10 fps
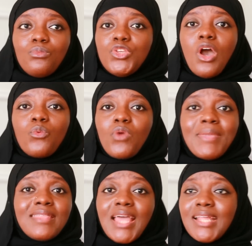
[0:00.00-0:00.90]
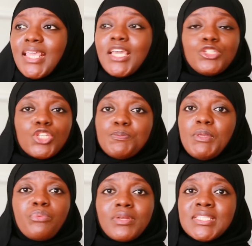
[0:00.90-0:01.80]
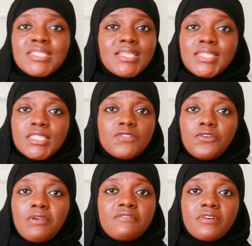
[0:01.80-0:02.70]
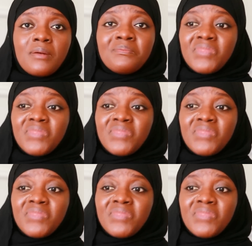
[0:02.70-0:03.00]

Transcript: young women that they can just be princesses forever.